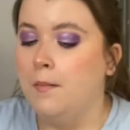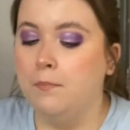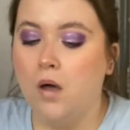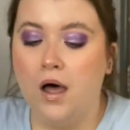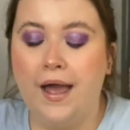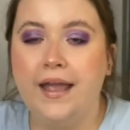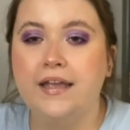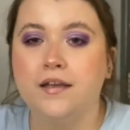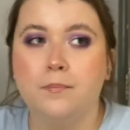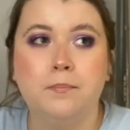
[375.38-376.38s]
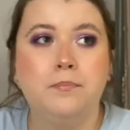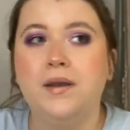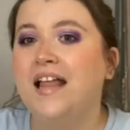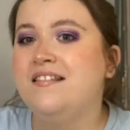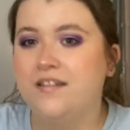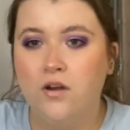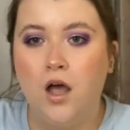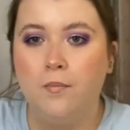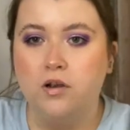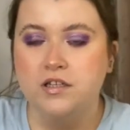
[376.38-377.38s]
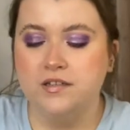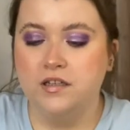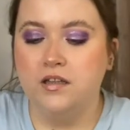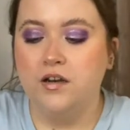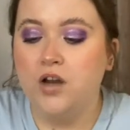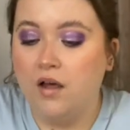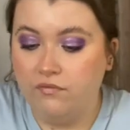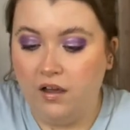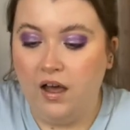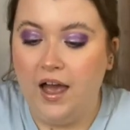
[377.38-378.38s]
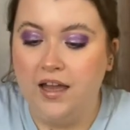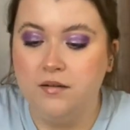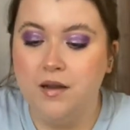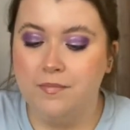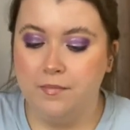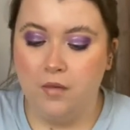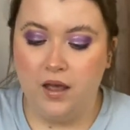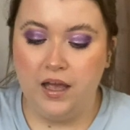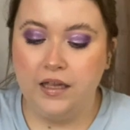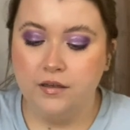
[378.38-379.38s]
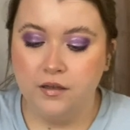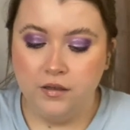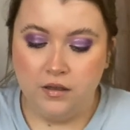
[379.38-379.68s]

my blending eye brushes in another, and maybe my